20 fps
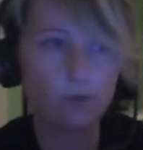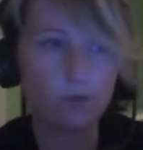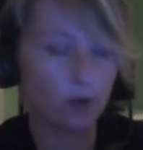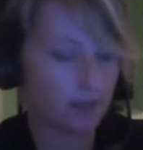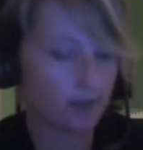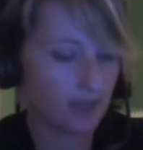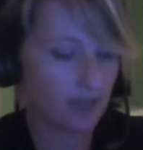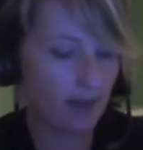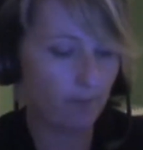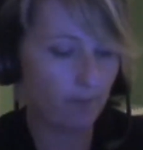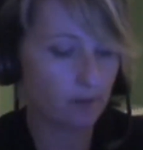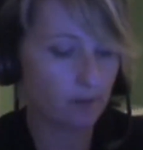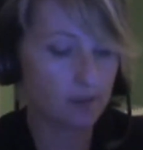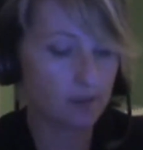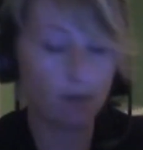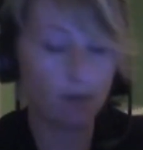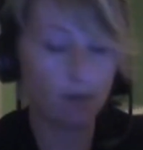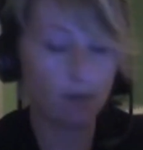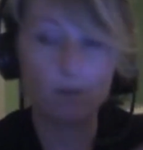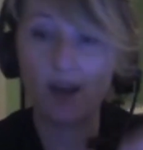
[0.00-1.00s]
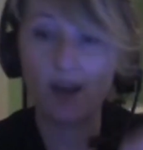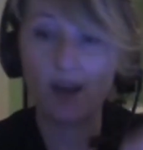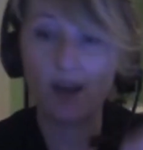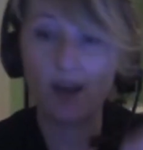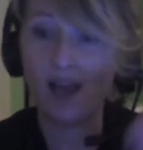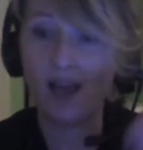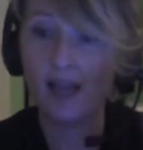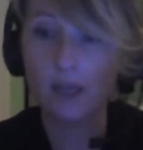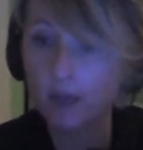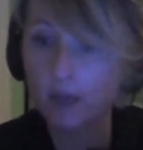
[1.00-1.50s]
for example, some
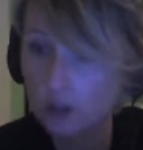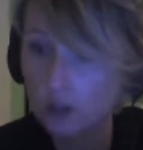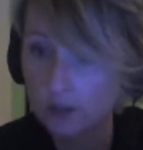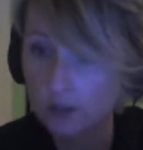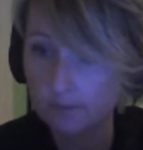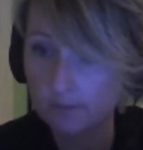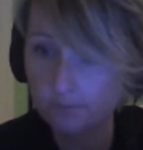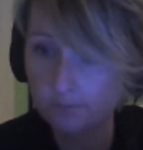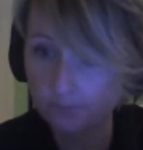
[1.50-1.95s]
language.